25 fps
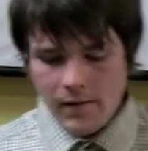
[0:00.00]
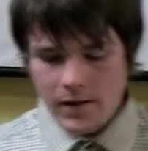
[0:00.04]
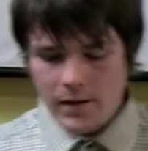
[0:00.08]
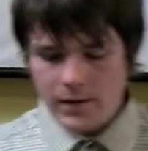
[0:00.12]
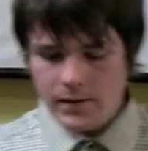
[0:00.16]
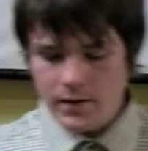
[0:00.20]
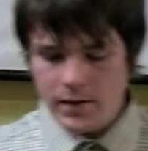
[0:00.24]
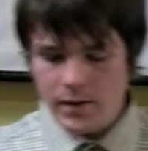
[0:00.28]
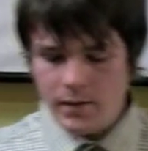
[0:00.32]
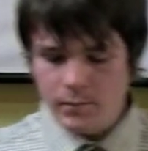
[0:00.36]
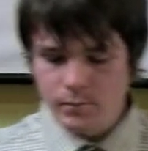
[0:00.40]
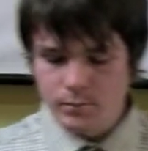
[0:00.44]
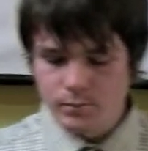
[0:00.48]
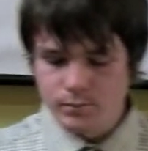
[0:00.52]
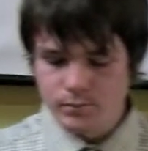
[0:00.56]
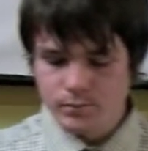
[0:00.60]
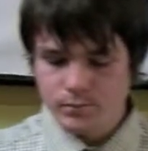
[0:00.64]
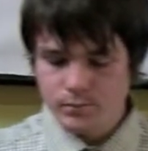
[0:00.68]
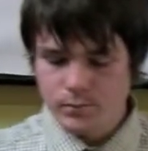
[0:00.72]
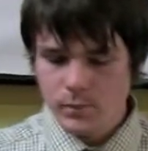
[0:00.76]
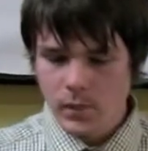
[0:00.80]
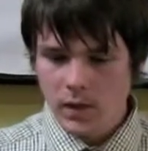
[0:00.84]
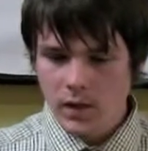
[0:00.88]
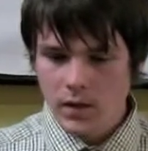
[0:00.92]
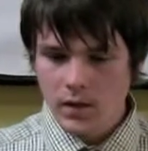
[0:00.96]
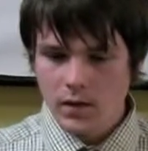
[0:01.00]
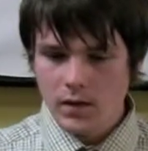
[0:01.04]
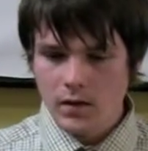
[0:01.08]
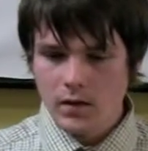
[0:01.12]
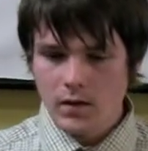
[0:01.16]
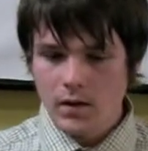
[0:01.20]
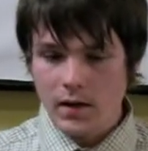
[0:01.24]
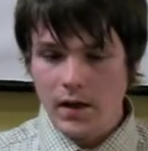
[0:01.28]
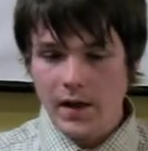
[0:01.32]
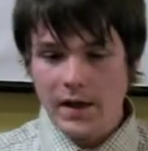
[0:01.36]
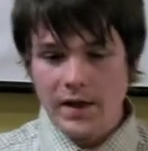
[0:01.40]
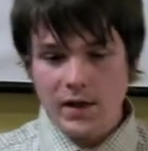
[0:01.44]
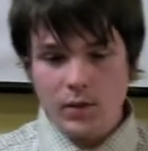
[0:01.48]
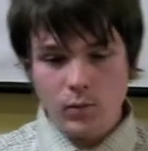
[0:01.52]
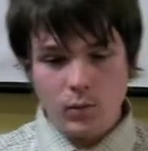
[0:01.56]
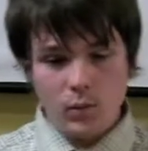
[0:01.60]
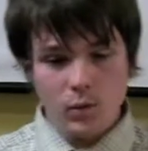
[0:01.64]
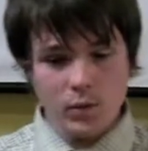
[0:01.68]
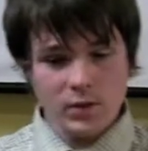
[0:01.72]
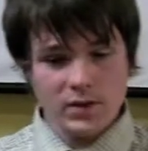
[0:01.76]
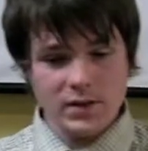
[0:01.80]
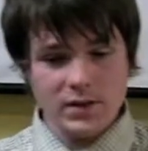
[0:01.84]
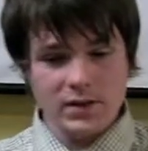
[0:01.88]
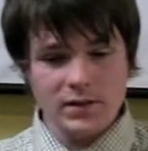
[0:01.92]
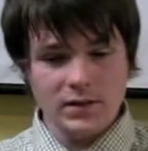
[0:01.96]
And the lady
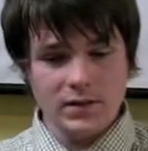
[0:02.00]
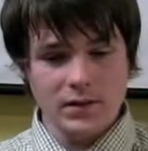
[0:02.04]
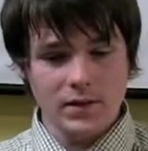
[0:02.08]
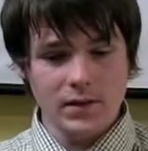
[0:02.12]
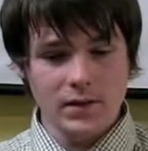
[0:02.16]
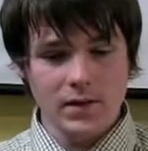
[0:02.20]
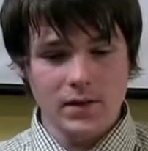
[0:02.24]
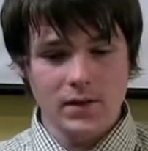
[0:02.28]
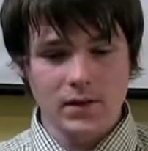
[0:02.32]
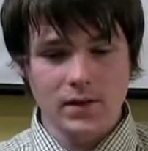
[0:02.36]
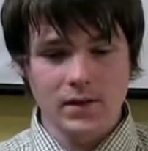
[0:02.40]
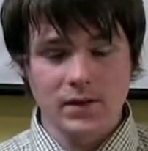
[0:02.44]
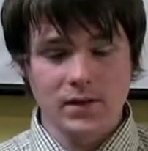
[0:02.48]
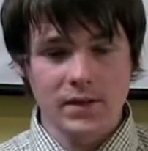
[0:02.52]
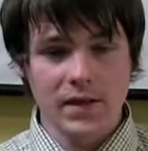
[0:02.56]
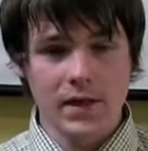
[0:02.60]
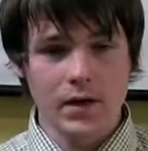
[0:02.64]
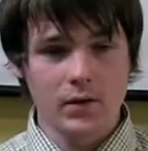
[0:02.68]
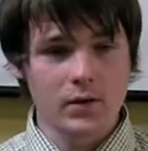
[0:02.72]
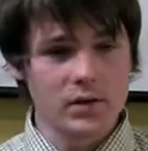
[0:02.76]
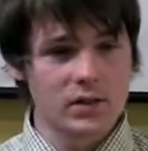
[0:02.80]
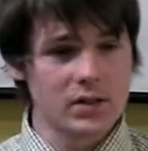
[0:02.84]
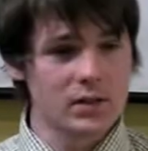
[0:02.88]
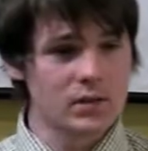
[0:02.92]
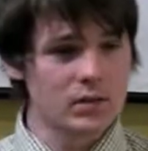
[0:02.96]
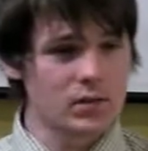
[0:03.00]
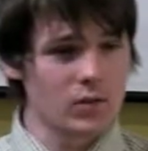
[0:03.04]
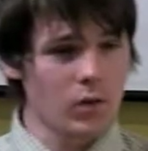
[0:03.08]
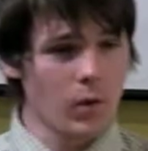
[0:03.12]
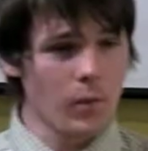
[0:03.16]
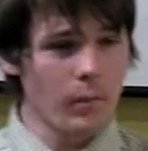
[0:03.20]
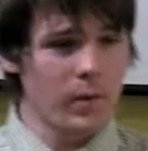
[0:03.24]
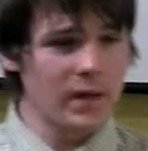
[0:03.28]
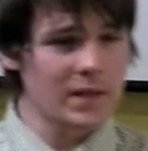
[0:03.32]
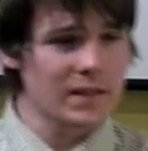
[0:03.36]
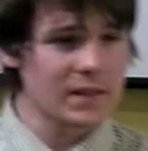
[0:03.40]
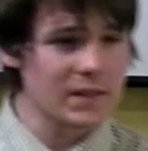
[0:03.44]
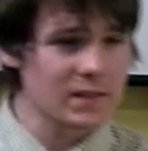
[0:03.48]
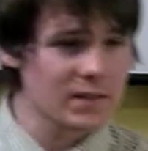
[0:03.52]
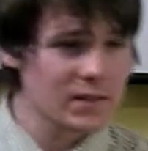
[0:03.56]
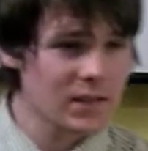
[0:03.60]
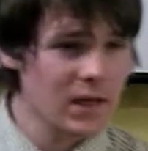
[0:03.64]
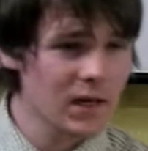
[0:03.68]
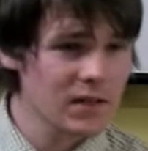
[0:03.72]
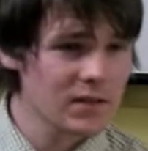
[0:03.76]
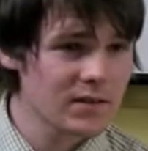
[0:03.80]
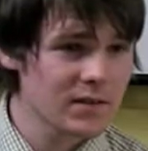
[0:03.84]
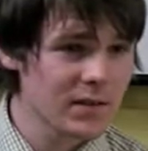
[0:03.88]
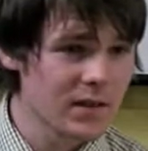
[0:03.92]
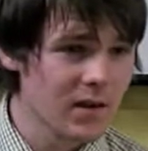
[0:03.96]
walked into the cell and she had complete
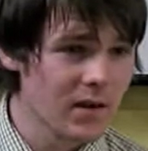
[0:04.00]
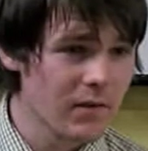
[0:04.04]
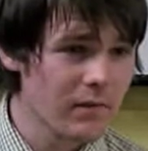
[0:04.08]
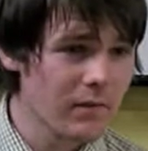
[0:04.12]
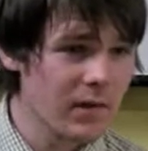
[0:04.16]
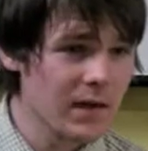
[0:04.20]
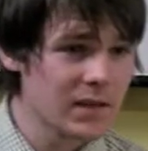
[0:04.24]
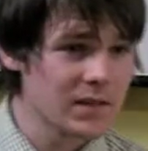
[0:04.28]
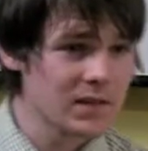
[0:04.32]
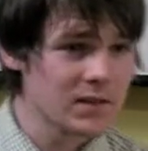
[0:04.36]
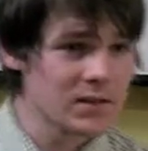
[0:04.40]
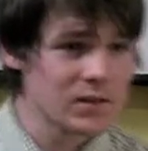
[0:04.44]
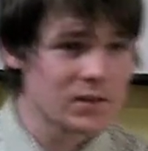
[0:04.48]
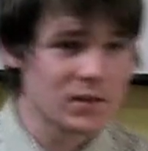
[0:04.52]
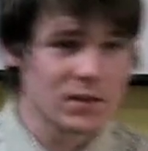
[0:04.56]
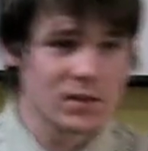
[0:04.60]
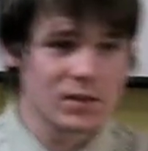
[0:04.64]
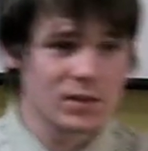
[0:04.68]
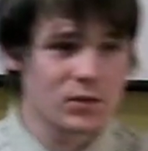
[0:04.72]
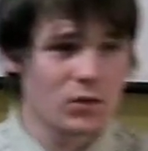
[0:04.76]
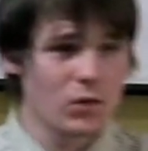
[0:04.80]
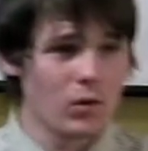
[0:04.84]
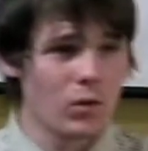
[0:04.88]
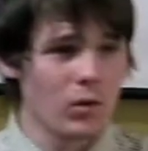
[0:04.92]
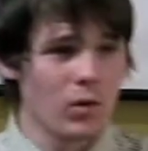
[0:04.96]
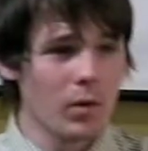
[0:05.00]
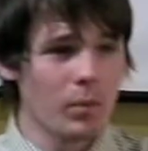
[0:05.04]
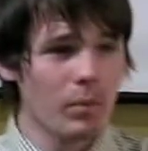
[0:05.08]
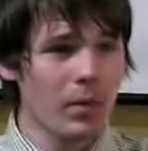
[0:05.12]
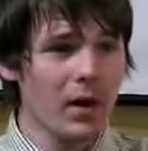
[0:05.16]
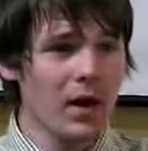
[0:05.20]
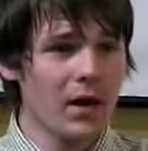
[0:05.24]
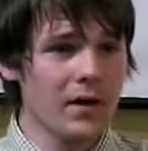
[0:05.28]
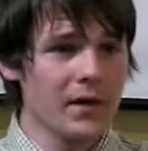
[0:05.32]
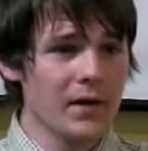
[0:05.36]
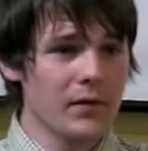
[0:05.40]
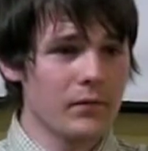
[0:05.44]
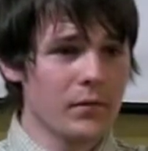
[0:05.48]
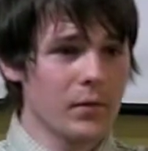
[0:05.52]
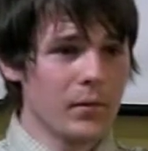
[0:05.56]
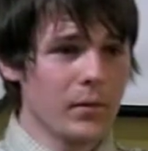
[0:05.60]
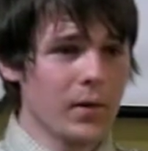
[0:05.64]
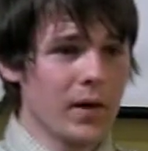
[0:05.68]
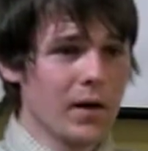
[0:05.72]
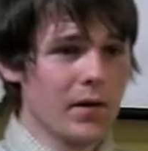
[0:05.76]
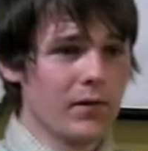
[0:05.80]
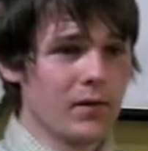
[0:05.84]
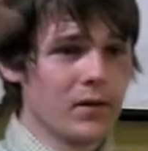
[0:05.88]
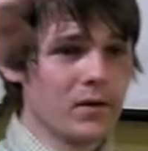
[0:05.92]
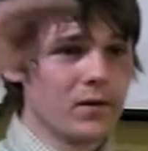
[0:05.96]
disgust in her face because she saw the blood
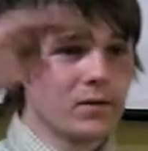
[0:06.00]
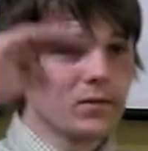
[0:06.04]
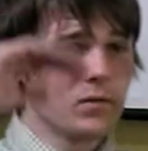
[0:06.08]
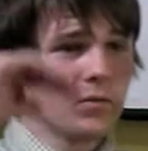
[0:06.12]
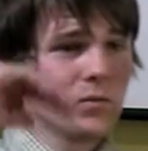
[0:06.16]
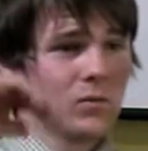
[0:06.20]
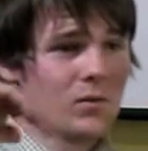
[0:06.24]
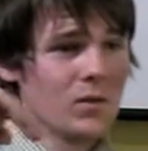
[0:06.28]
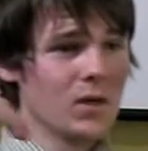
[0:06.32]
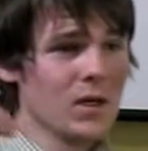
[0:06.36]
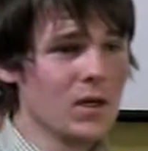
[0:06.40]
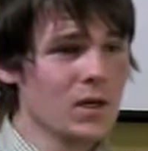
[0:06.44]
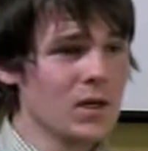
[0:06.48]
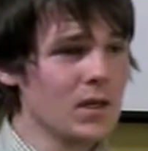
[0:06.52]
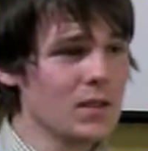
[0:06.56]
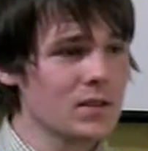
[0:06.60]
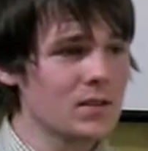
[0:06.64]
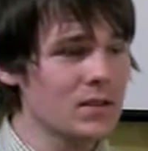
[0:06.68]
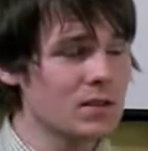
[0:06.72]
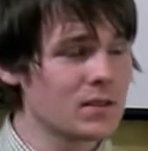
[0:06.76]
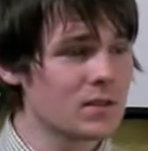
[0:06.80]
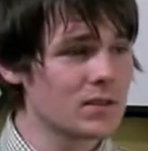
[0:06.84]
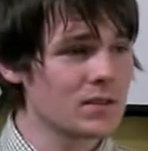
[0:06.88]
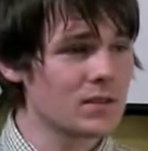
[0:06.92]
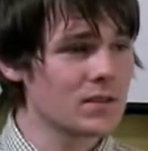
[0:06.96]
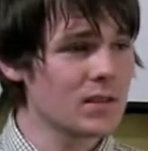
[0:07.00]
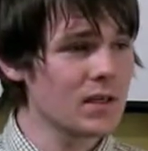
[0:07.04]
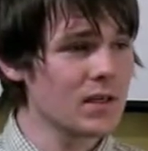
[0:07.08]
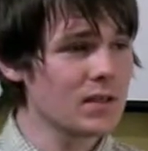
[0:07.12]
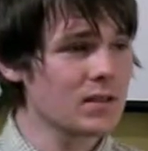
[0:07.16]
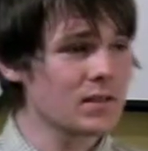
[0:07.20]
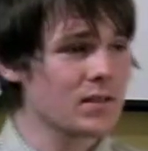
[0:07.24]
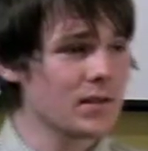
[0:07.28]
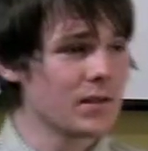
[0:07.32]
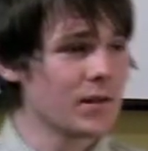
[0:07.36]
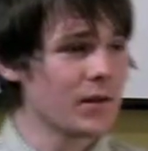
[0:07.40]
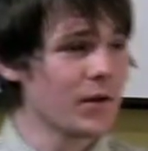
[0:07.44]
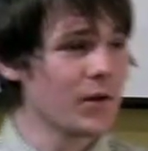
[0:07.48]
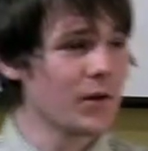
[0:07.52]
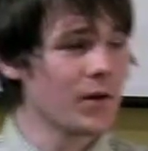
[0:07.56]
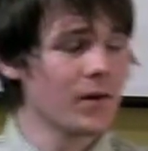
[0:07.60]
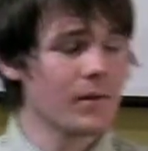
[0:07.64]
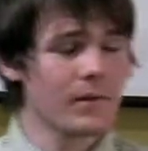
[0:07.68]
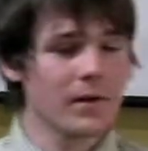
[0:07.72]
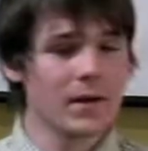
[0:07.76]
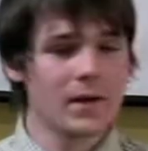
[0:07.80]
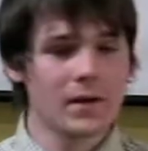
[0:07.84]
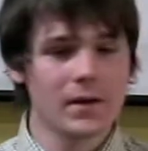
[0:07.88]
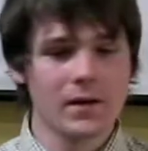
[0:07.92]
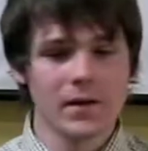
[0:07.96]
everywhere and all just disgusting, you know what
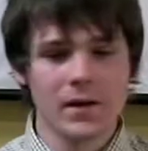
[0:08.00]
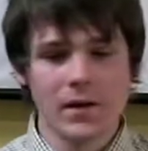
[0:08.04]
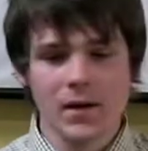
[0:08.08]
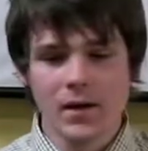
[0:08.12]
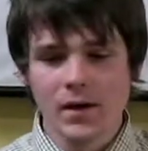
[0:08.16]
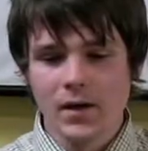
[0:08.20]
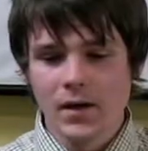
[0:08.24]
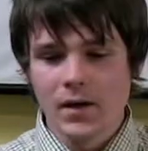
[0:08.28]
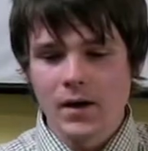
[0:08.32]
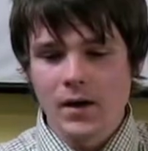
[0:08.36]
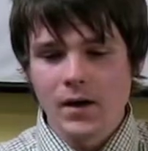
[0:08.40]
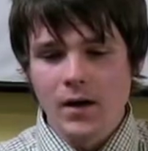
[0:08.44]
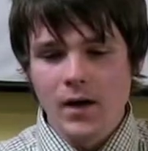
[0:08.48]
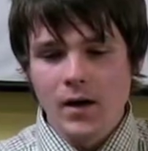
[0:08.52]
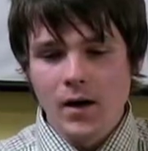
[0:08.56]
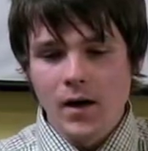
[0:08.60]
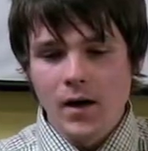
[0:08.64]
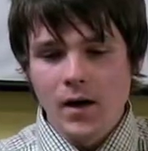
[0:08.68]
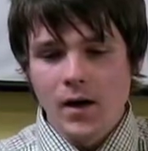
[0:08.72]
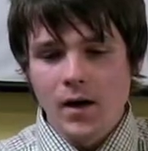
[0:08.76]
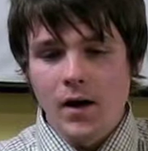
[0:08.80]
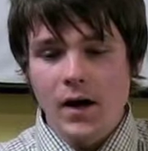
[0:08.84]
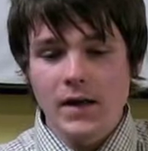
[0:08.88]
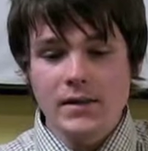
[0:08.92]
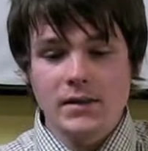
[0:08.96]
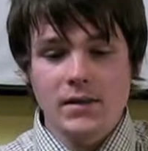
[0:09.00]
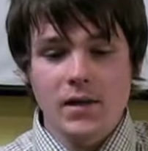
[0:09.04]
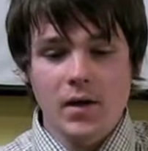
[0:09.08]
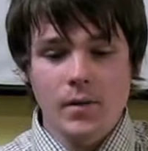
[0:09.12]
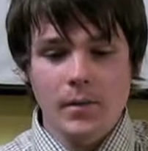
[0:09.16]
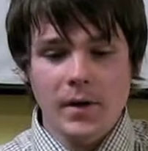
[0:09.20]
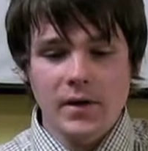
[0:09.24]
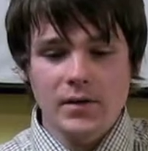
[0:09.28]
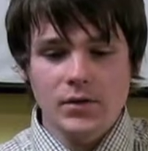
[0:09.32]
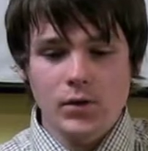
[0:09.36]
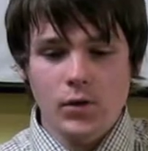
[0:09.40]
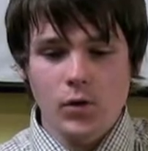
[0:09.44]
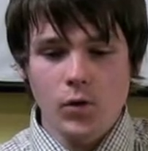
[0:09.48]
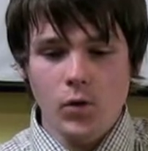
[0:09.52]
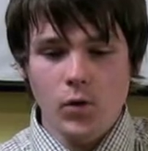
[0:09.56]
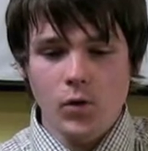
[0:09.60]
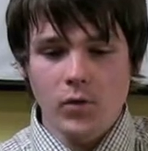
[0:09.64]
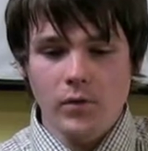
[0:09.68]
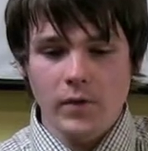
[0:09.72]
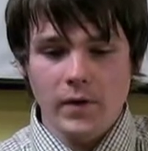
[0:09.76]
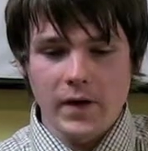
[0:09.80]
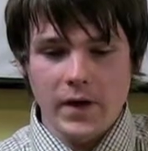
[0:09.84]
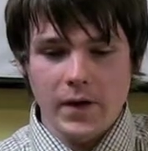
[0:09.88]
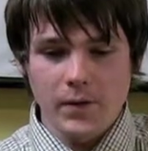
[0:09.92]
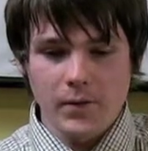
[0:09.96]
I mean? And I had to go back to
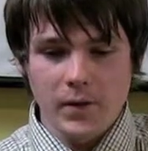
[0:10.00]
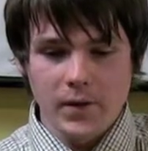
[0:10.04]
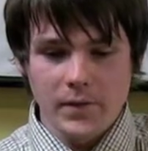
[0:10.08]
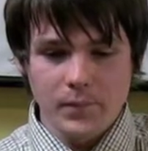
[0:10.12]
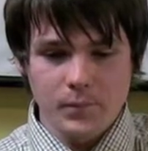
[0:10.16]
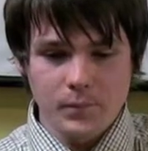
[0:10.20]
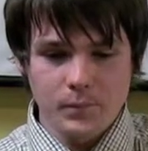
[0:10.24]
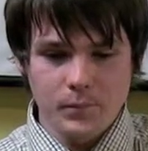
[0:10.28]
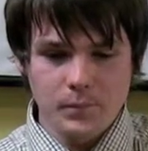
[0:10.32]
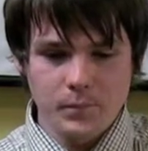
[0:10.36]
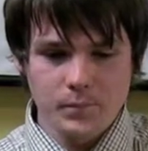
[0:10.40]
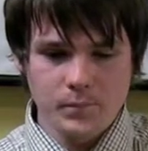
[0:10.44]
court for that one.